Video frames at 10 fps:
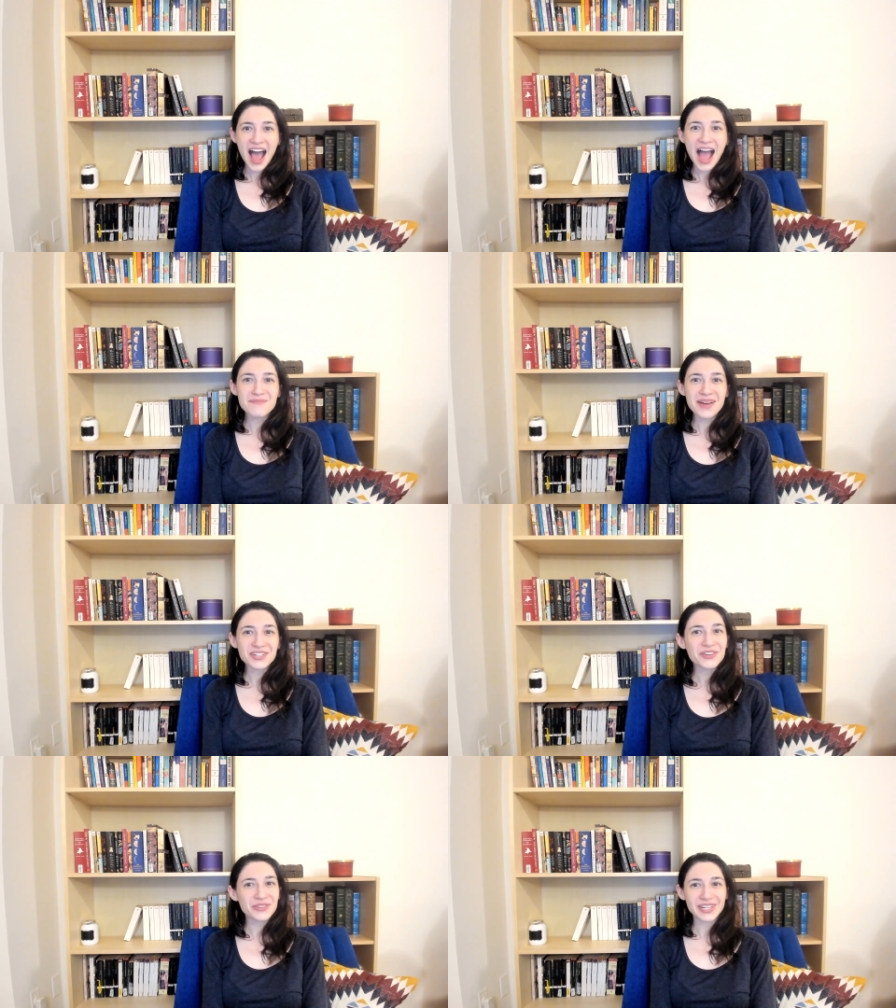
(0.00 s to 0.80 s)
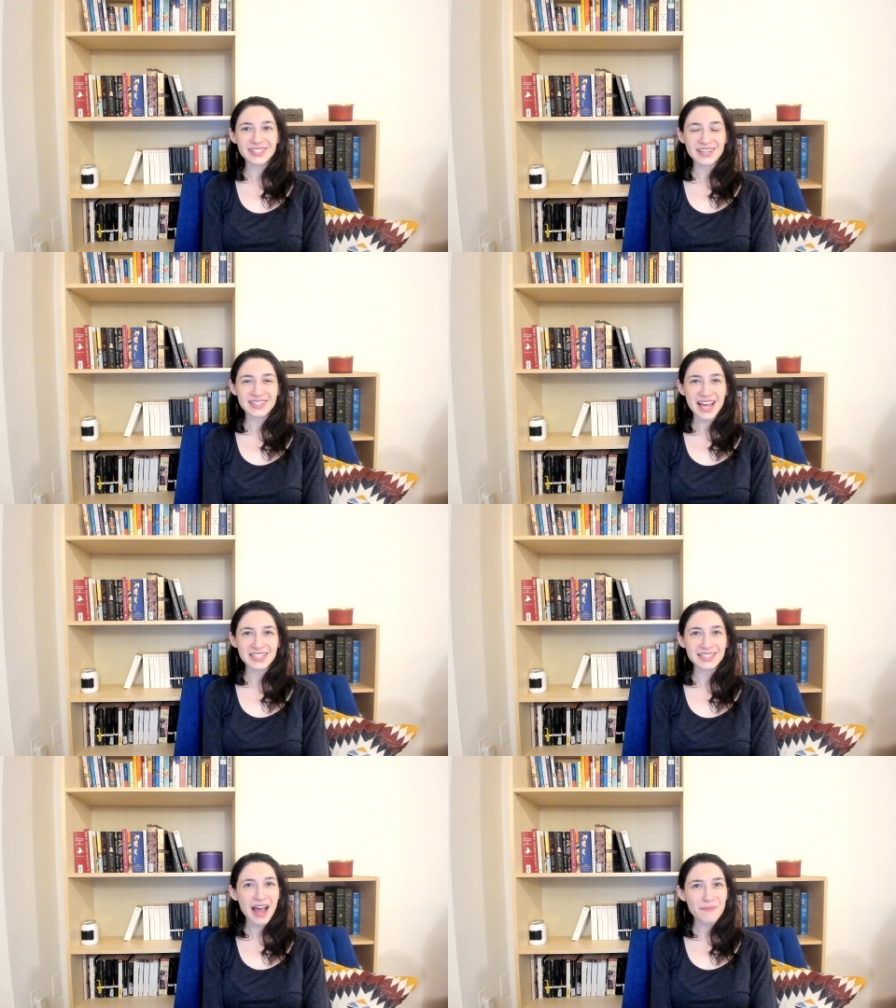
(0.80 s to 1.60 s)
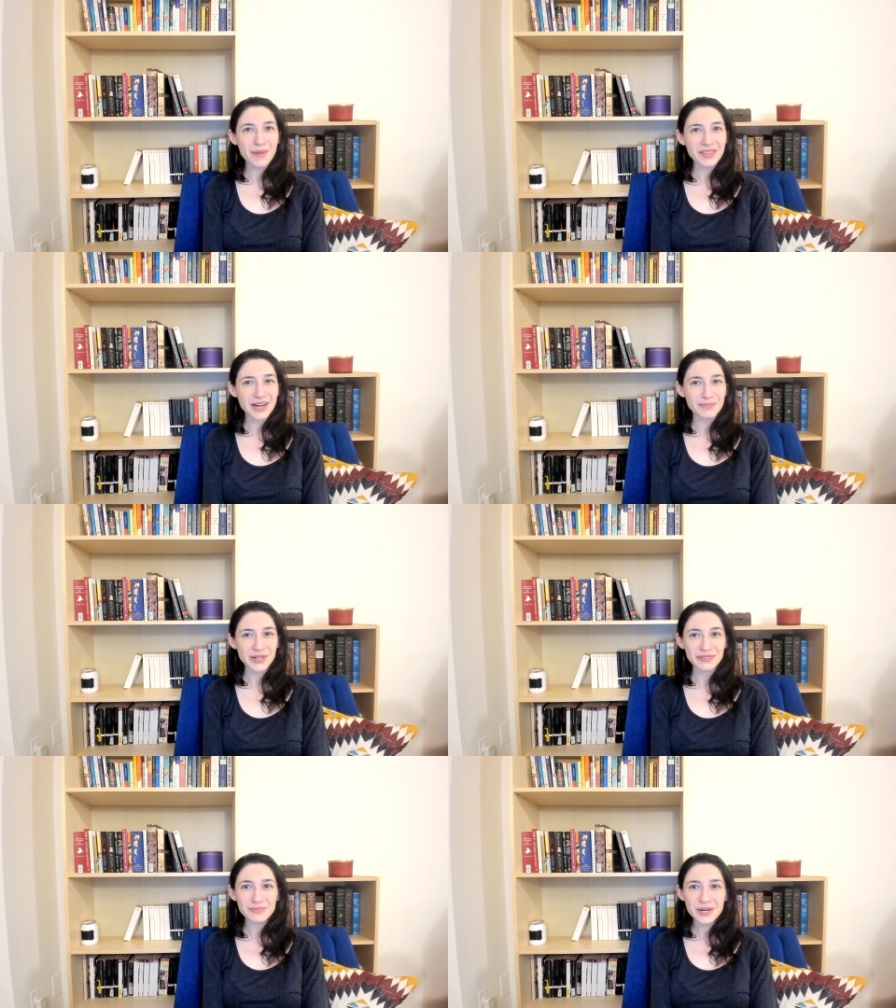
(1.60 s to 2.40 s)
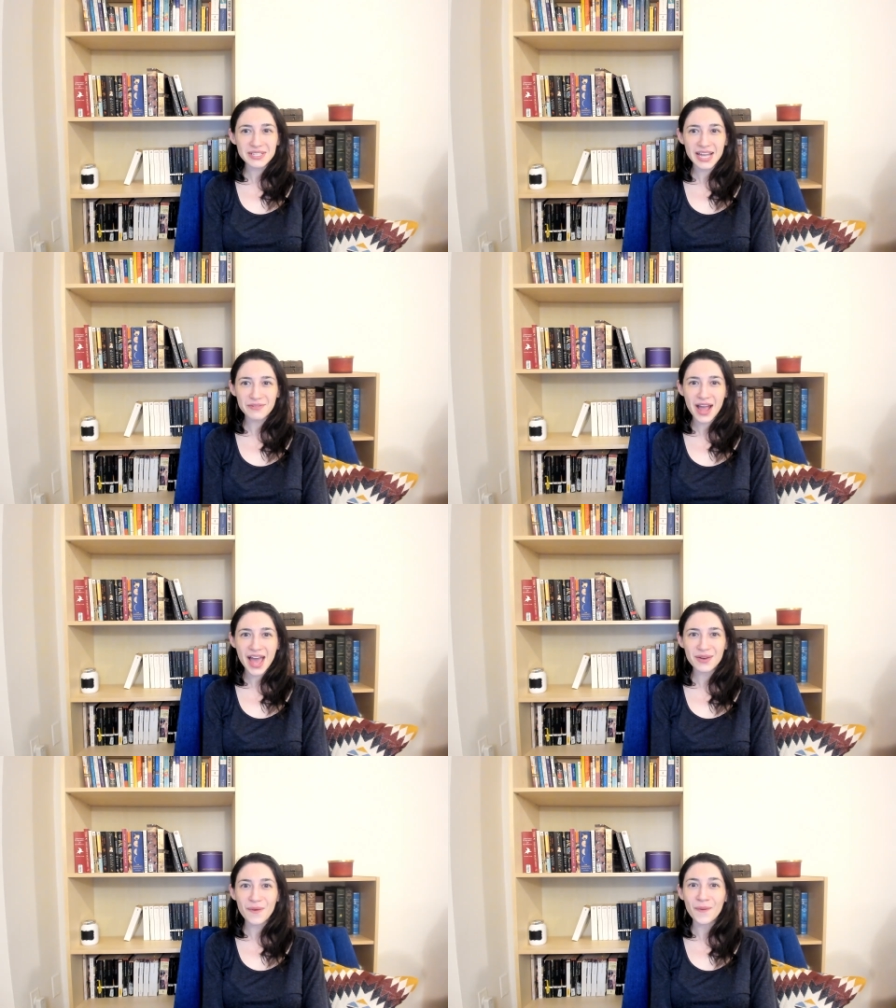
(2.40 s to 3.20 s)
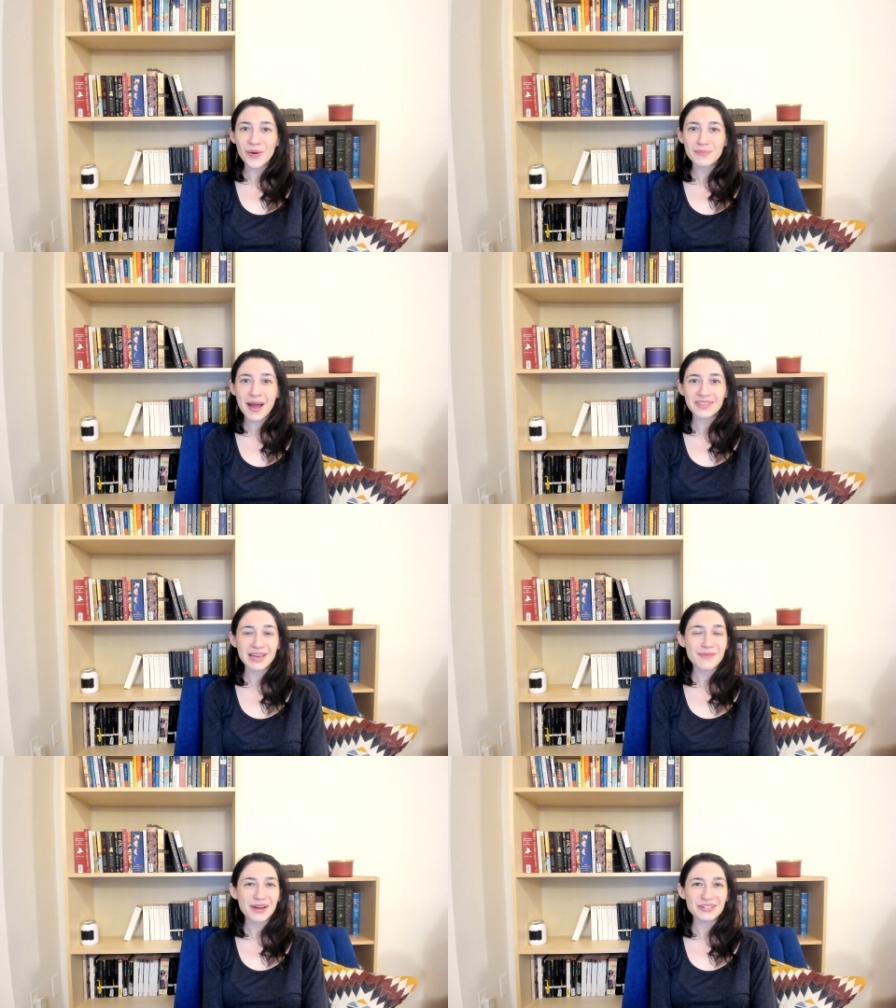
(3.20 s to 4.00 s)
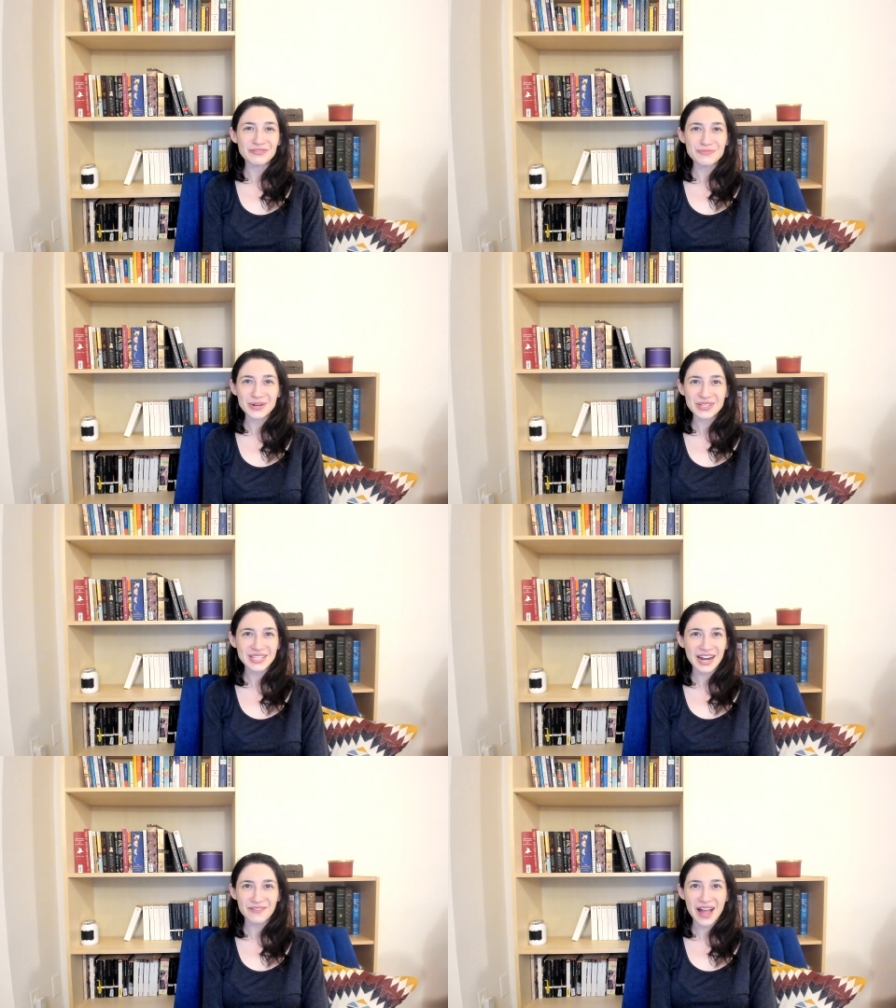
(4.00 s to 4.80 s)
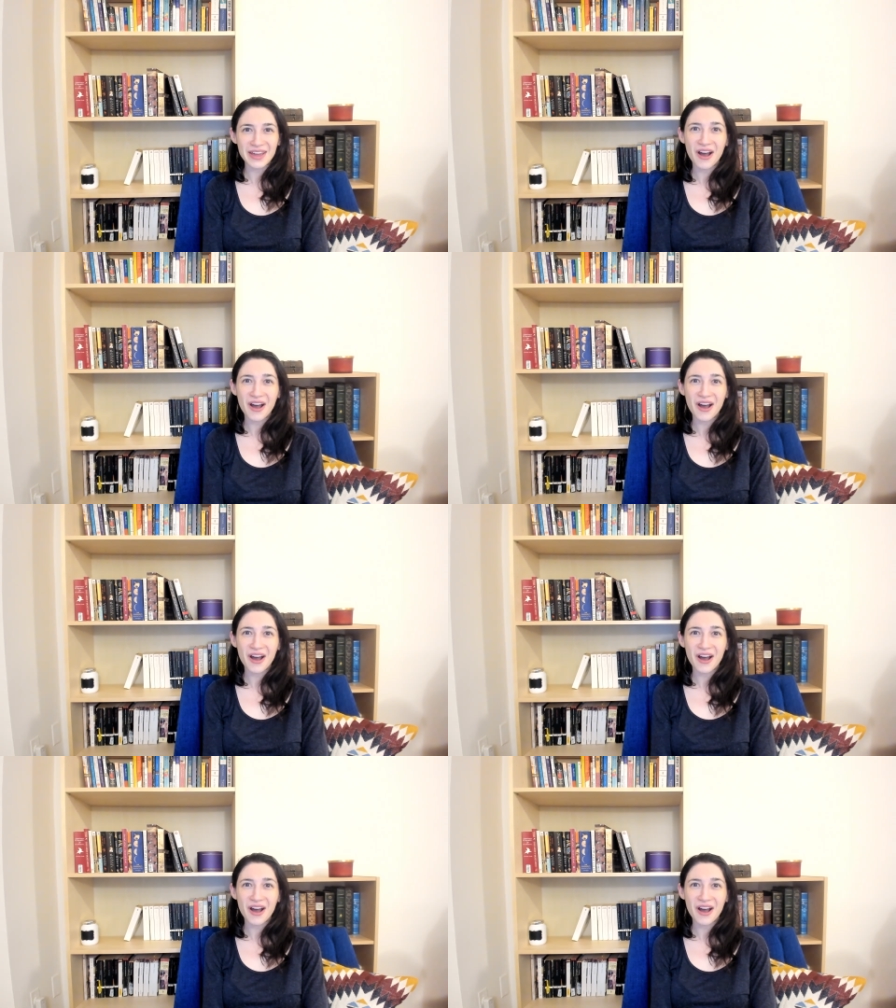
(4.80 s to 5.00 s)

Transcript: I measure reading success not by the number of books I read or by the amount of books that I read